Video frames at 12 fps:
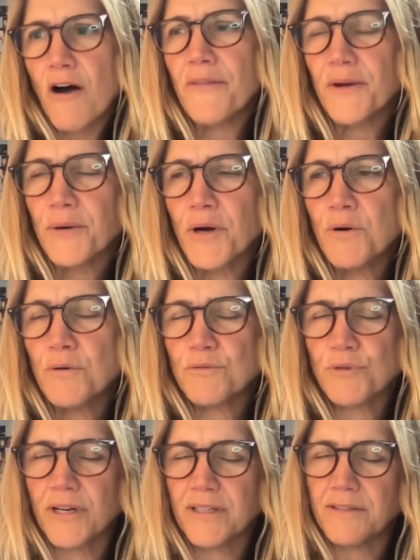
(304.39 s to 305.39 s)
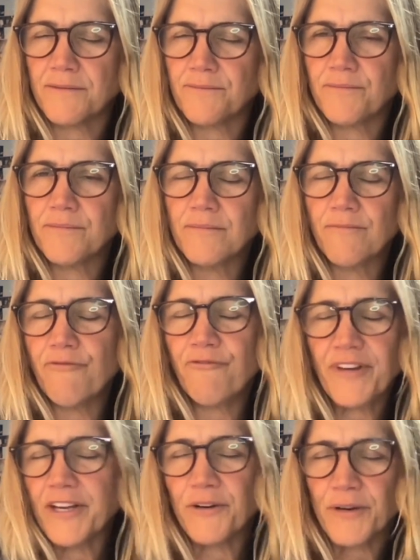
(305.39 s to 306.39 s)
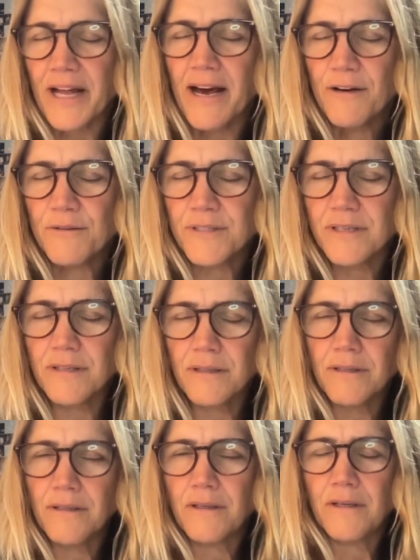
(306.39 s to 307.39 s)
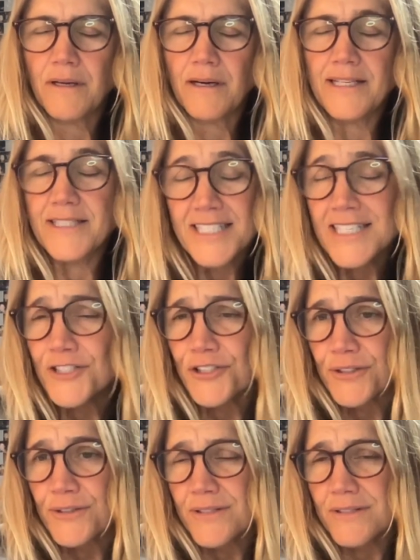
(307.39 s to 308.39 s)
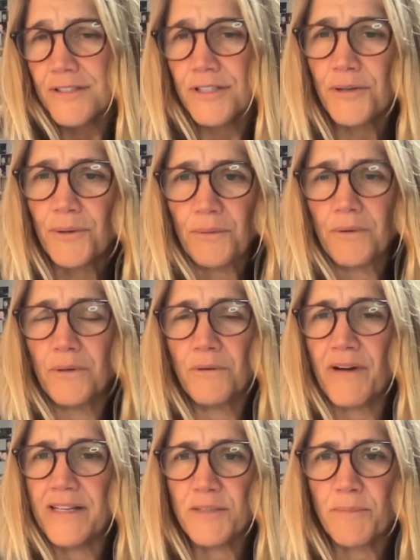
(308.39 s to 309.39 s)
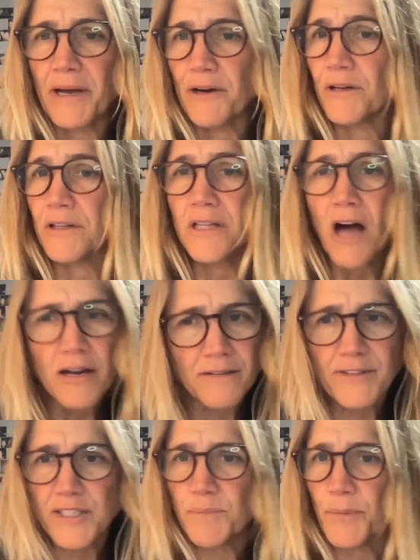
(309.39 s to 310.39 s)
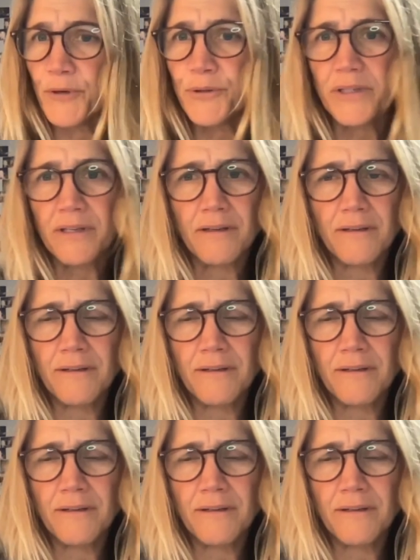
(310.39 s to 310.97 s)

their own trying to figure it out. And teachers too, who've had to bear a lot of this burden.